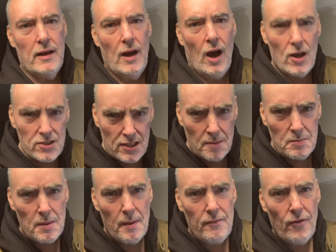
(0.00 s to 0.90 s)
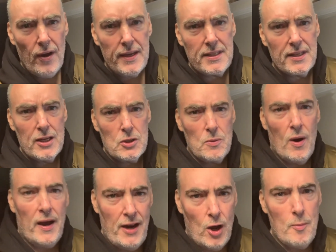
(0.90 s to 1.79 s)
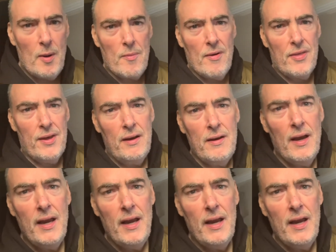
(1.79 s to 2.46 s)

Ask him some advice. Guess what? I know my brother.